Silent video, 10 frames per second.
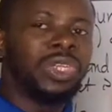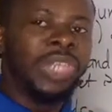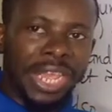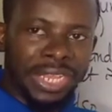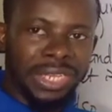
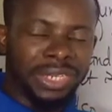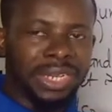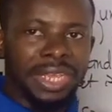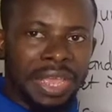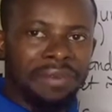change
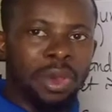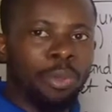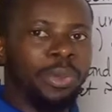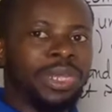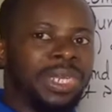if the
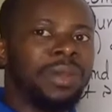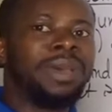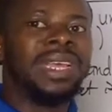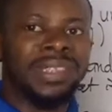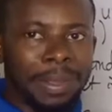operation
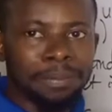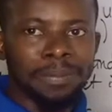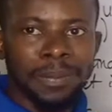remains the same.